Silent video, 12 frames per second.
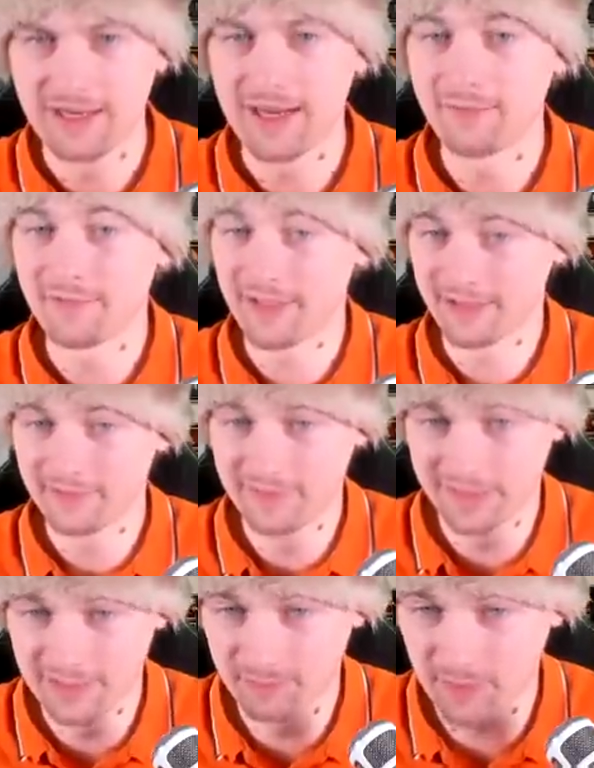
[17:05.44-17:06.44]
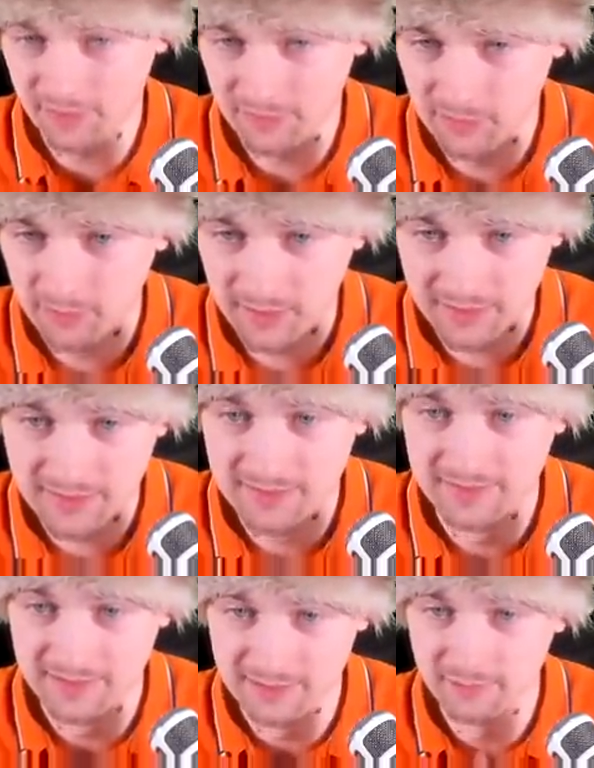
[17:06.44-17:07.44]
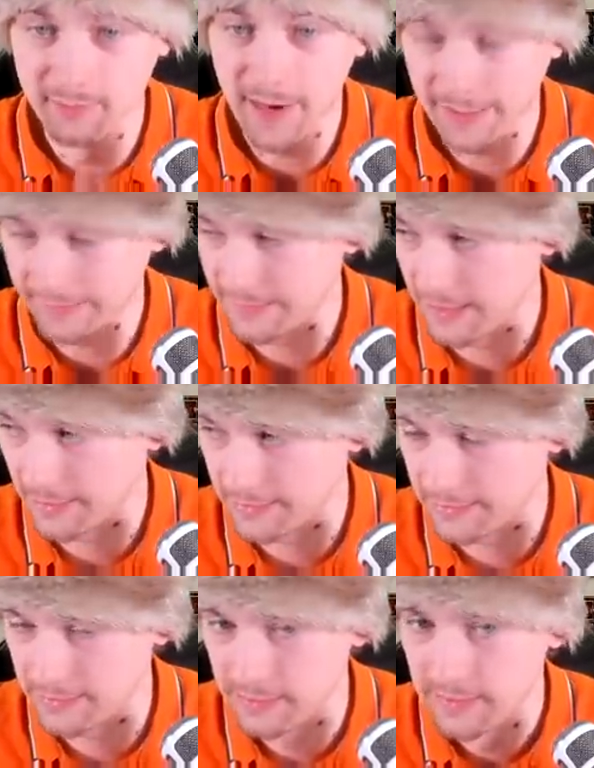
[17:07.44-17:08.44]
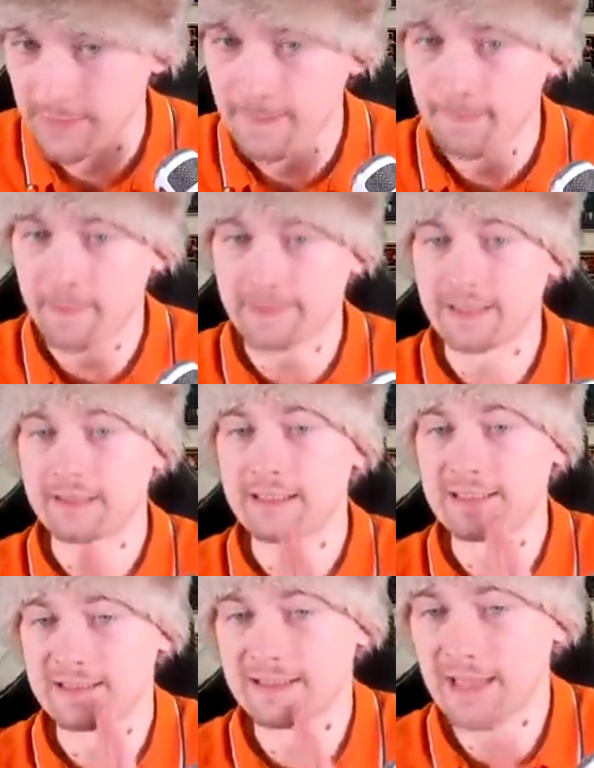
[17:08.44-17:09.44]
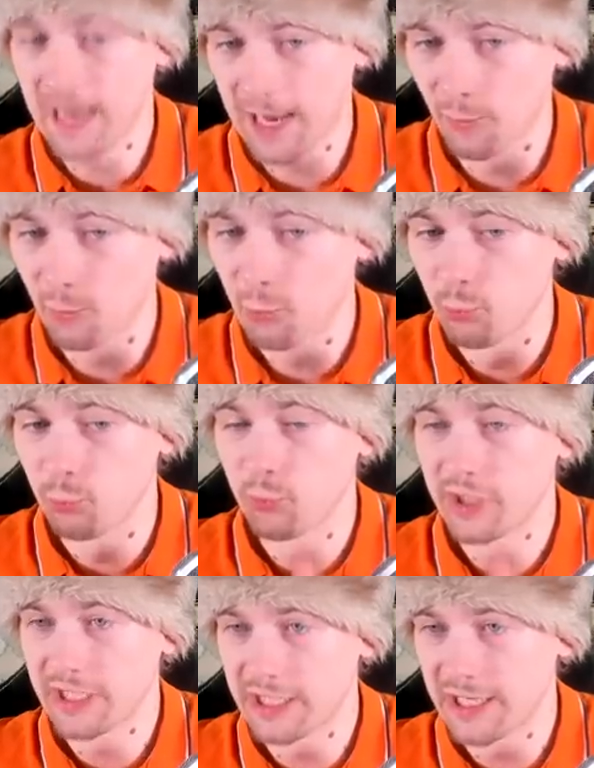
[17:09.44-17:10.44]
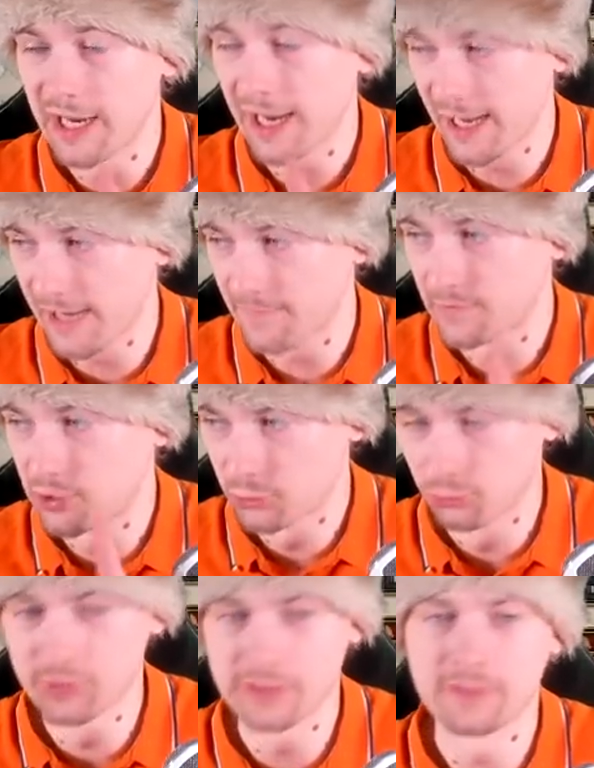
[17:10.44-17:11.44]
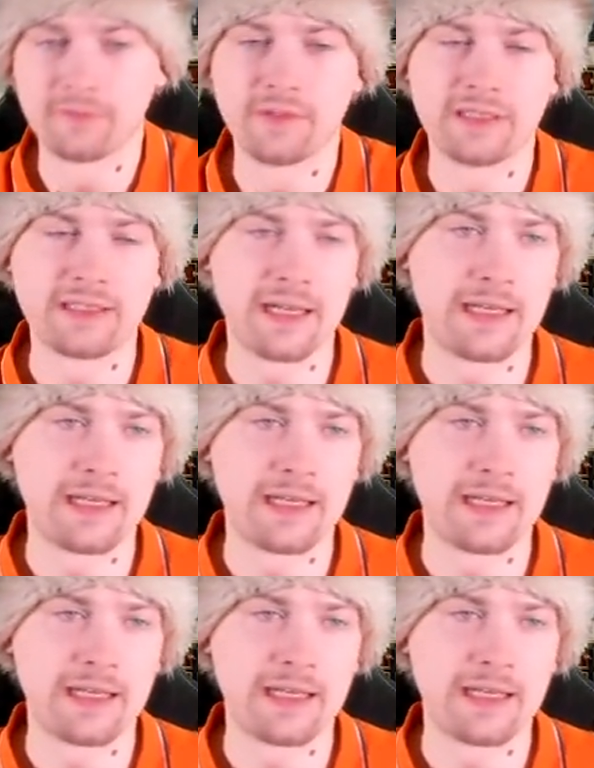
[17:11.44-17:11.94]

Now the Agros expansion impact is still bad, guys. But at least now we have truces with these